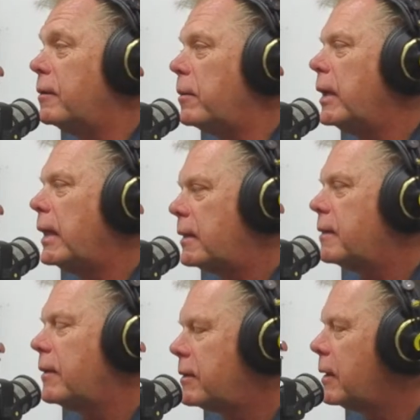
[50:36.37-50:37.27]
But
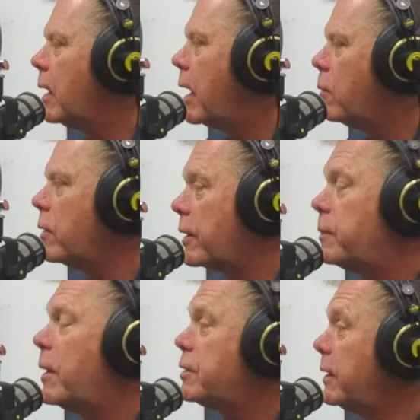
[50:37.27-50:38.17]
it's a lot of work,
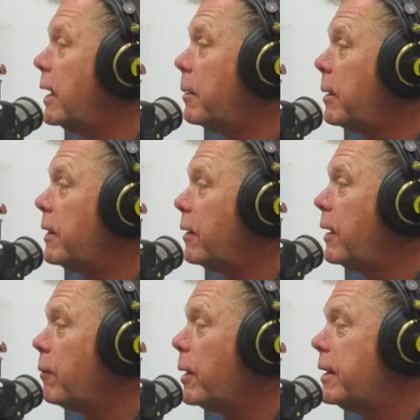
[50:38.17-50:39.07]
especially there. I mean,
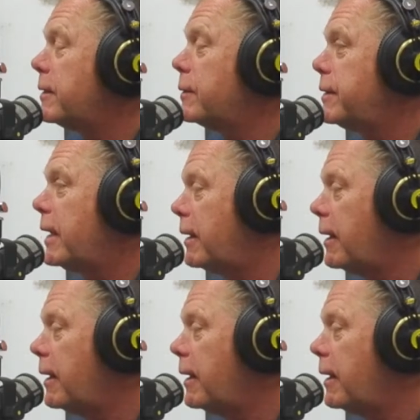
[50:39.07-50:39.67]
everybody doesn't understand.